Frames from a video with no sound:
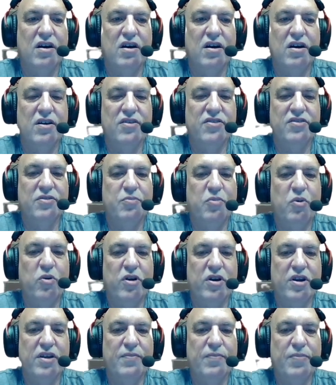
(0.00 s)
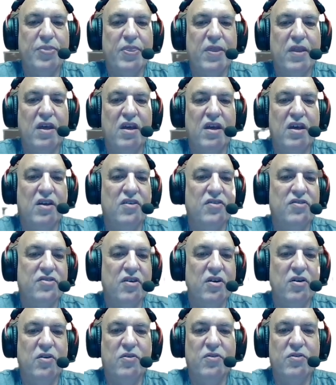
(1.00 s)
supported.
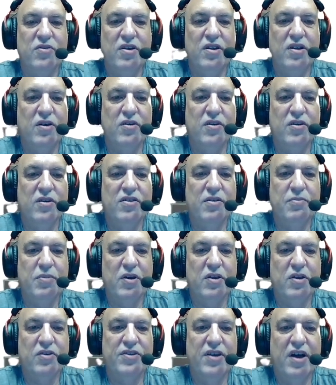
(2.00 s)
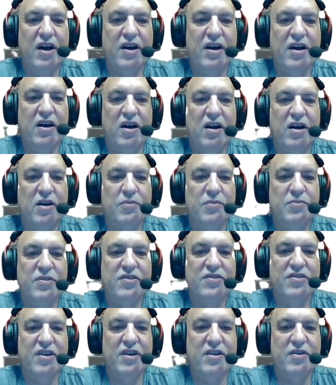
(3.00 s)
So, you know, your typical .coms, et
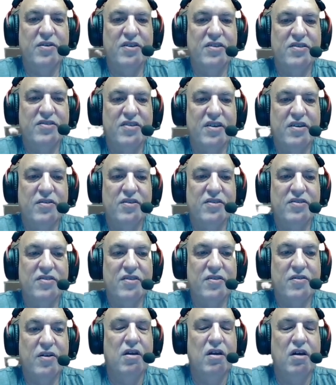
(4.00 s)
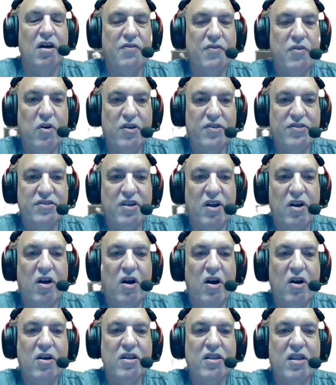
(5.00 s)
cetera, et cetera, et cetera. Of course, there
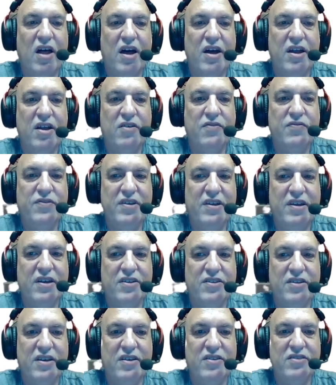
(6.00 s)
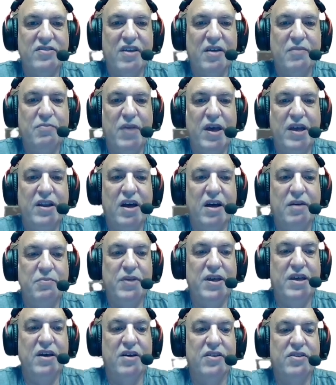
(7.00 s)
are a lot of TLDs that may not
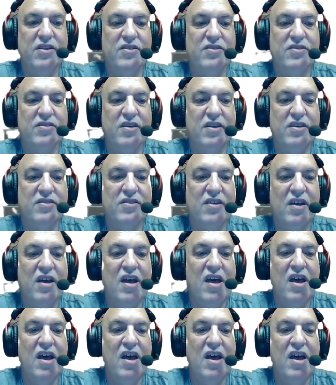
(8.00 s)
be on this list.